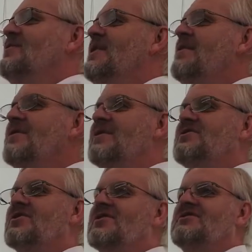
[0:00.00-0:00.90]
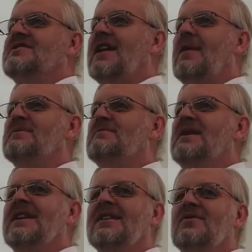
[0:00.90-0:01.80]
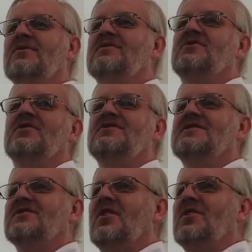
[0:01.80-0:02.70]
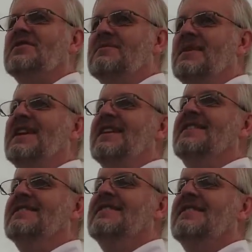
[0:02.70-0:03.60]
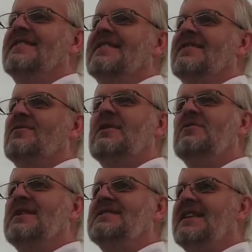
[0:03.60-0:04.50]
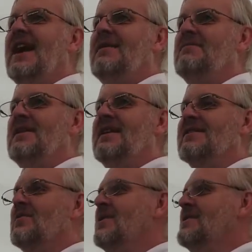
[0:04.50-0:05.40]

the church stops being who the church is called to be, when we stop being the ones who